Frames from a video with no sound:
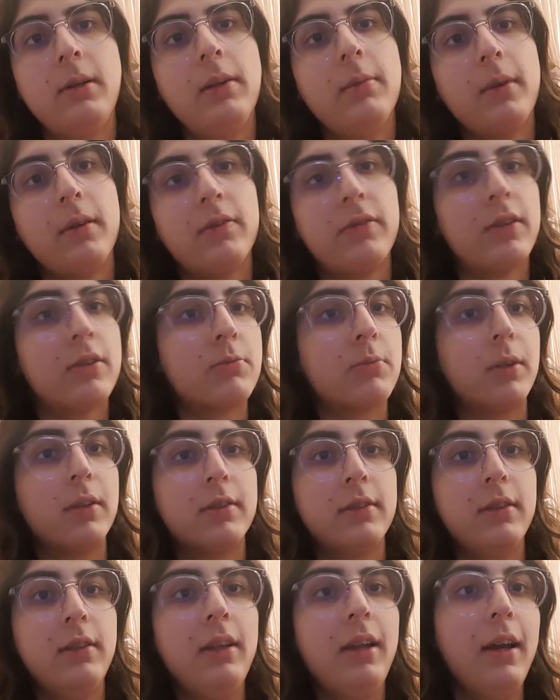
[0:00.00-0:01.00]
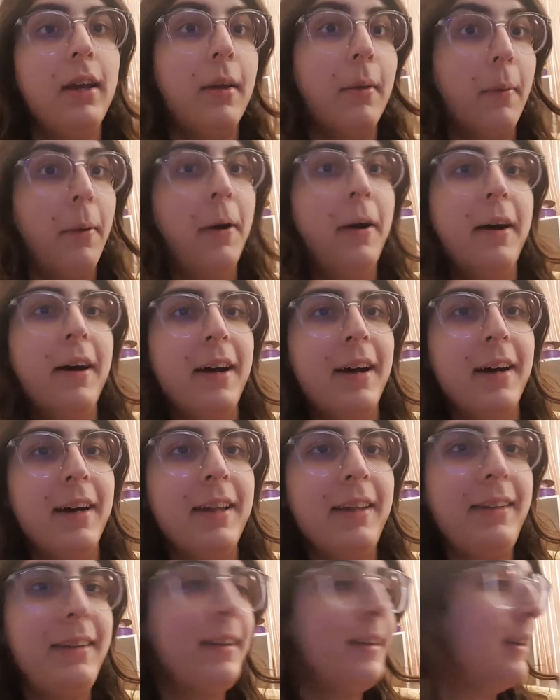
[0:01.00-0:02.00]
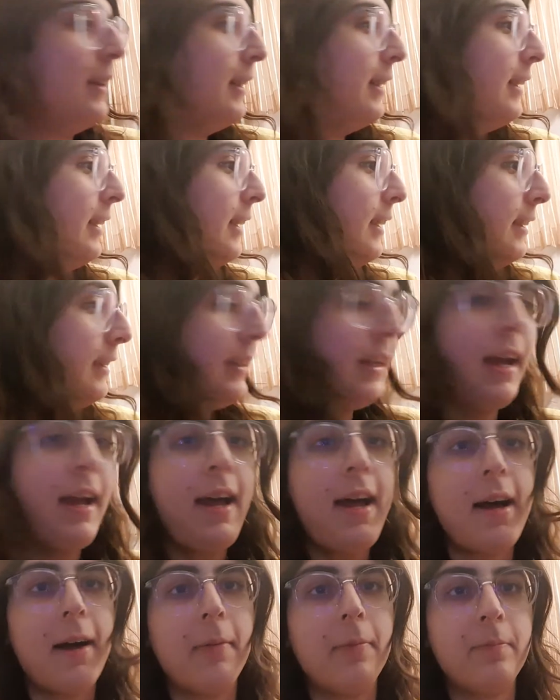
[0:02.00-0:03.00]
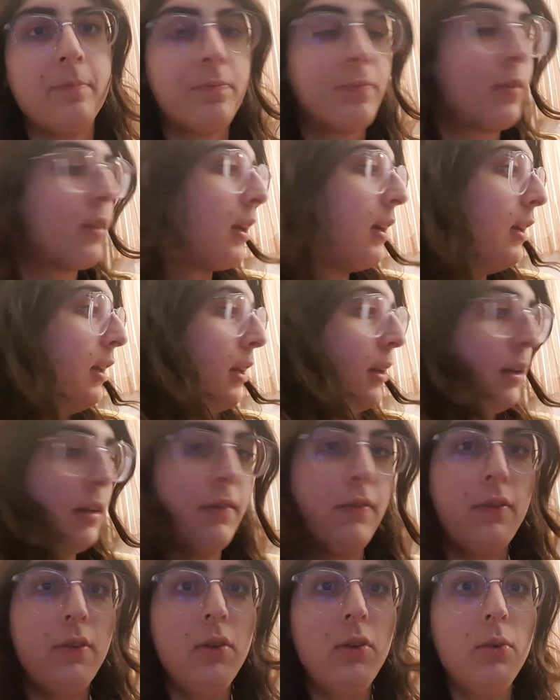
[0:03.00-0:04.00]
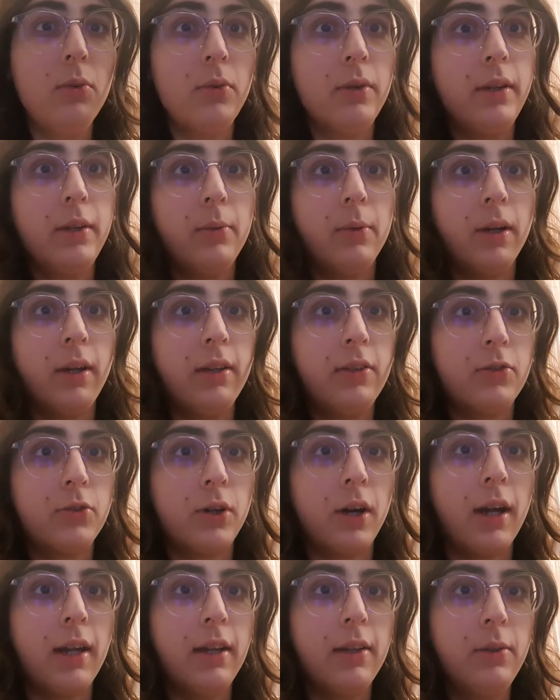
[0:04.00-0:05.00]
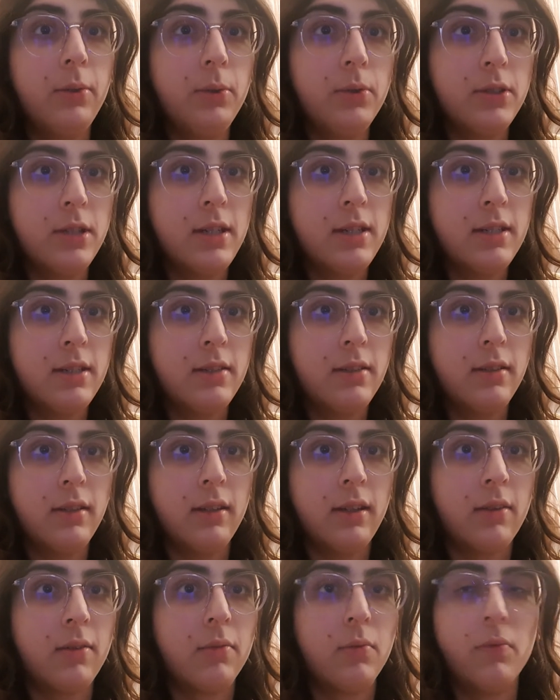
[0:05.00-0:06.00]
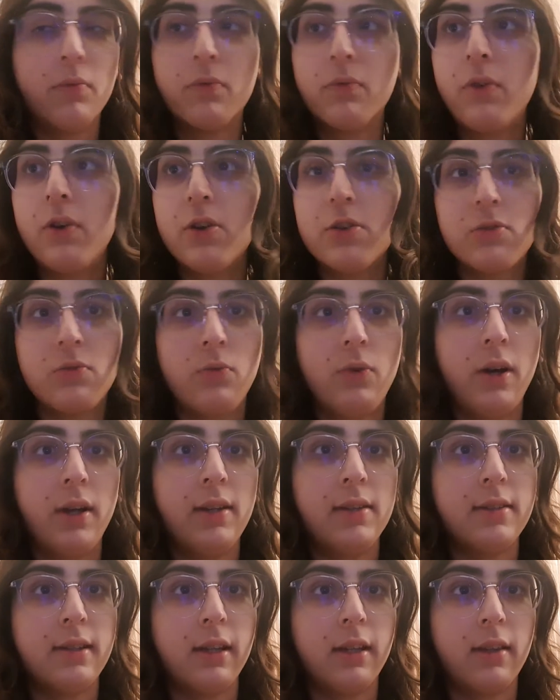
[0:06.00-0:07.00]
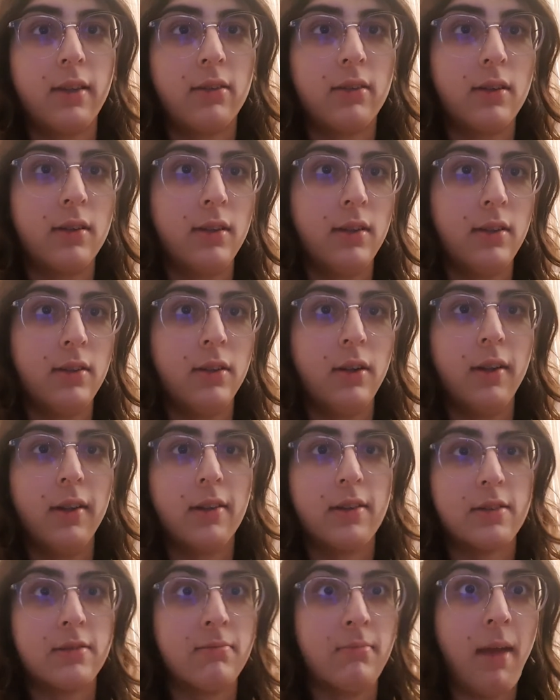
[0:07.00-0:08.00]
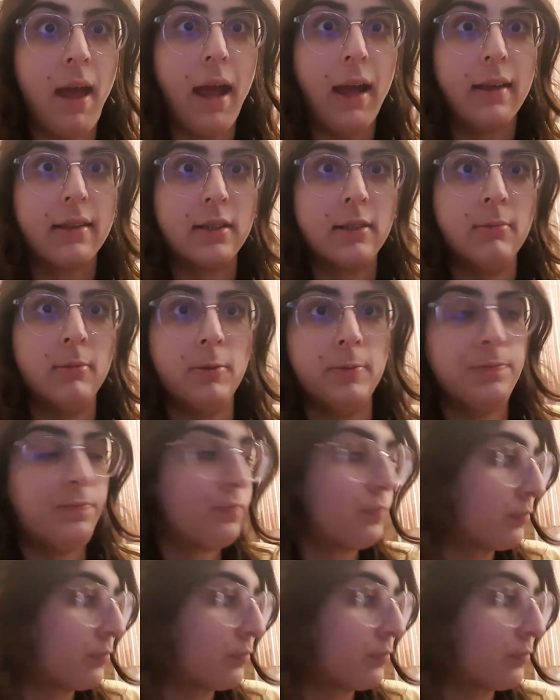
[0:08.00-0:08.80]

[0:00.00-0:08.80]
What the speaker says: of my friends wants it. But, yeah. If you really want to try the tool changer, the version 1 is like $30 maximum.